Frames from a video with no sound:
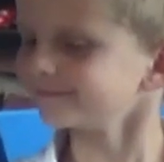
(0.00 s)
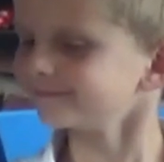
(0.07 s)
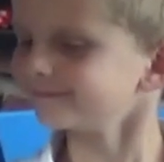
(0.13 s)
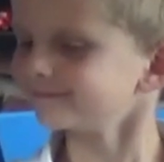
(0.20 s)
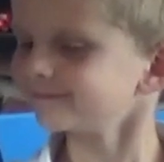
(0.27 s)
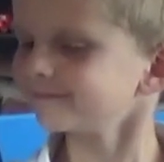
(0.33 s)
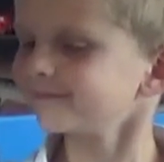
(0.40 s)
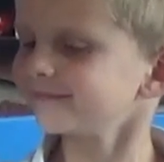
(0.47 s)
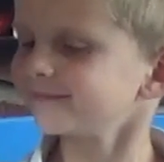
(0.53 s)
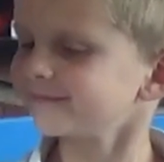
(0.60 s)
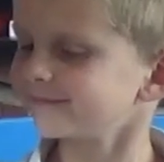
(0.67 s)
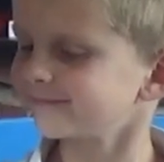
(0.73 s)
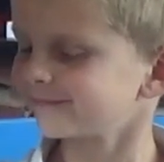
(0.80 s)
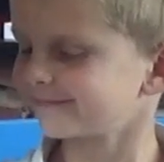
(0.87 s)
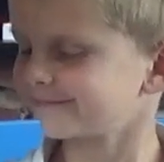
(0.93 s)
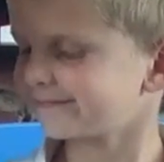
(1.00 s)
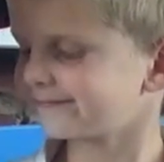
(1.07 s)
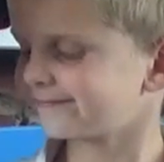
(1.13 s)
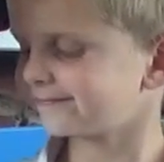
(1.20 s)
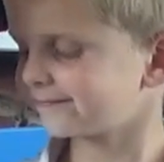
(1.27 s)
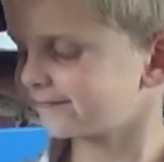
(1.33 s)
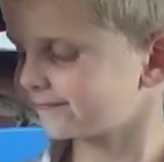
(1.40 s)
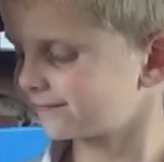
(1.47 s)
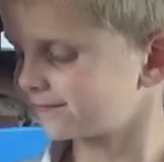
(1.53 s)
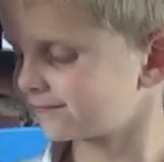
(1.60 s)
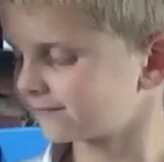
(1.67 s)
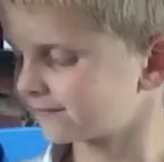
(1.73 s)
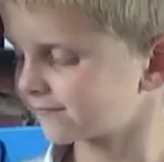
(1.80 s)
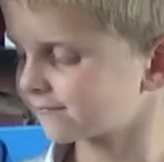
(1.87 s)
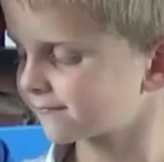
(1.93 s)

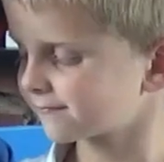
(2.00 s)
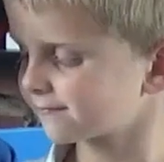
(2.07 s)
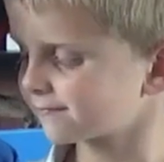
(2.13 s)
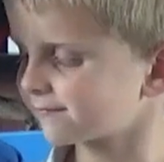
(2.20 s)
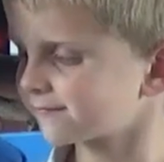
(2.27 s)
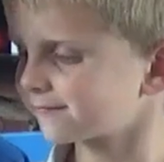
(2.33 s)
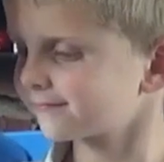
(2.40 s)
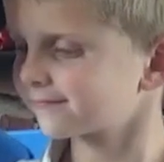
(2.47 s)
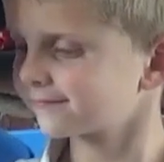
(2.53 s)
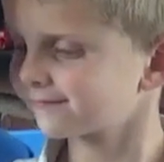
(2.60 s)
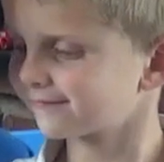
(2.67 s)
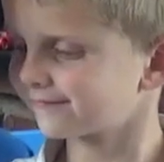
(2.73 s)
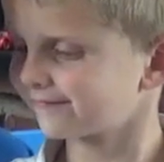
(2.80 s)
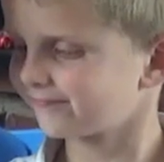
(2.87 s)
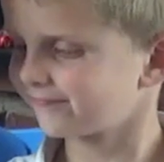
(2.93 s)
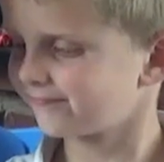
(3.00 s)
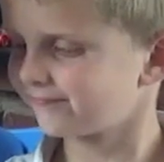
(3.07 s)
[no speech]